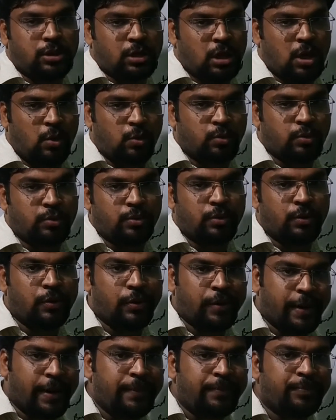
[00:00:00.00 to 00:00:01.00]
account.
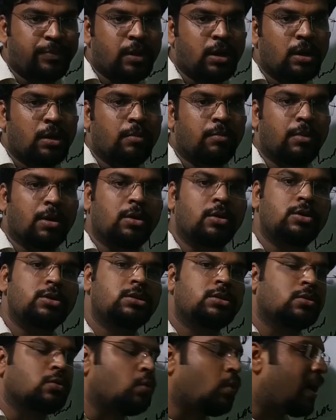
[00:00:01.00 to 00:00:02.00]
Okay,
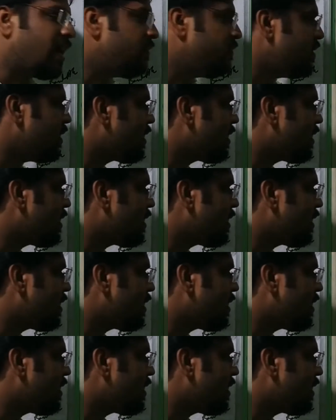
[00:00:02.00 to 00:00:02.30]
because why we are